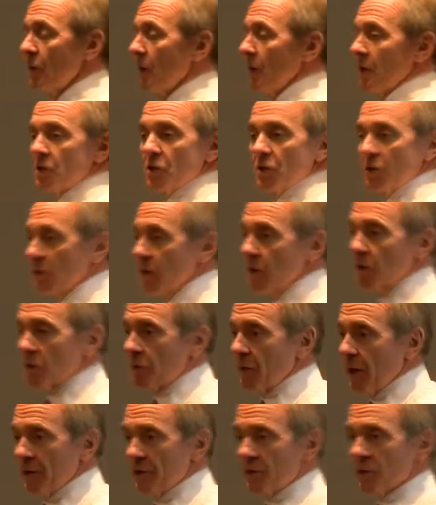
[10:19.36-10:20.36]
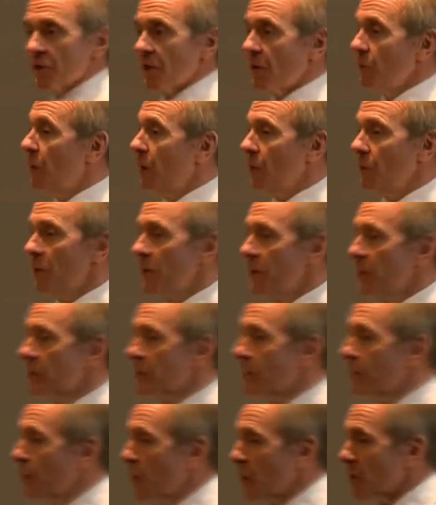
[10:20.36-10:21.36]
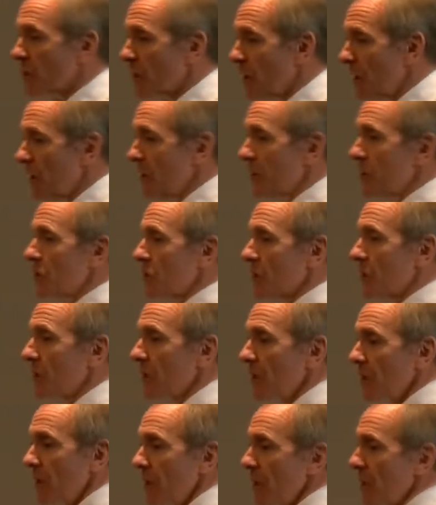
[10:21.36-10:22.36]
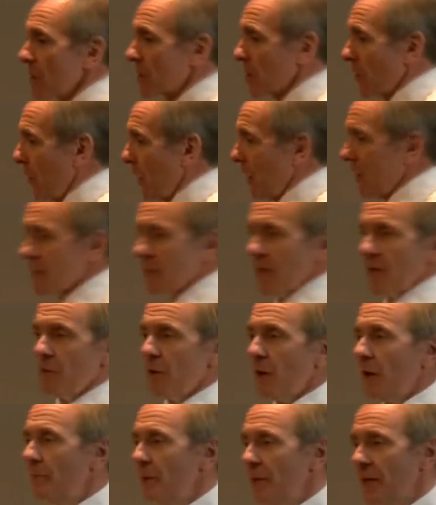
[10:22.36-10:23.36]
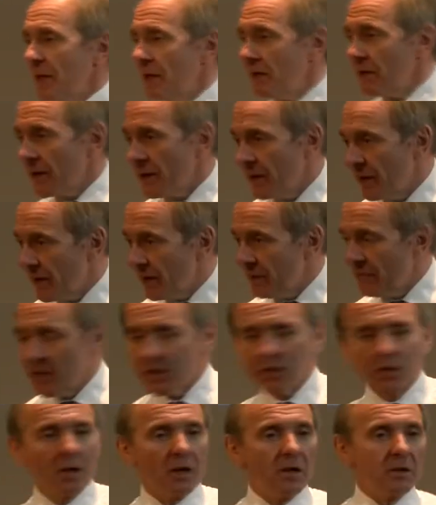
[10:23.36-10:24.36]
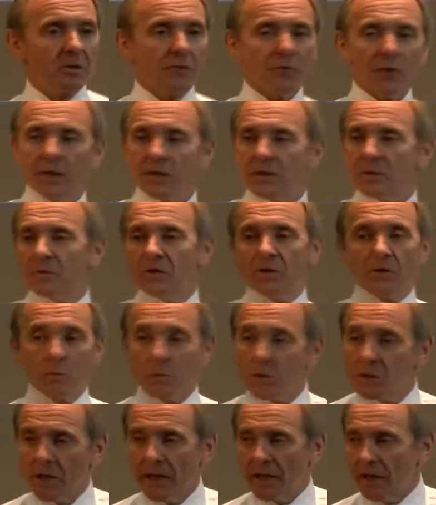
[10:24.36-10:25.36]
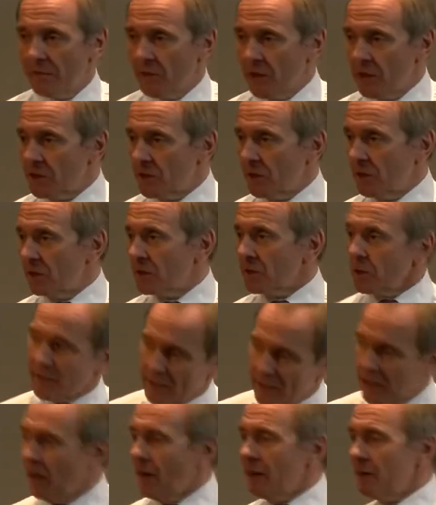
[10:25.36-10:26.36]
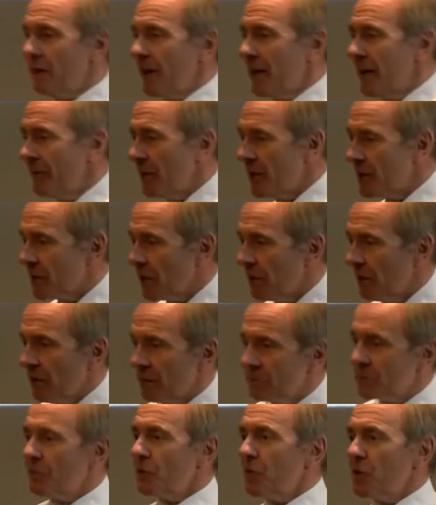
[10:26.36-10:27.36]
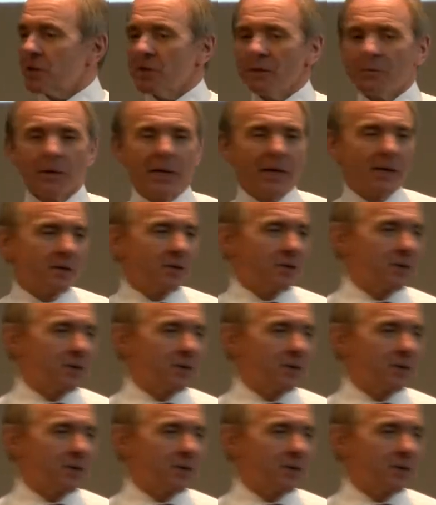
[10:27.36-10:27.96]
I see you look around and say, well, we need some functional leaders. So I say, well, I better go and get the head of HR to find something. There wasn't a head of HR, so I had to hire a head of HR. That was the first thing.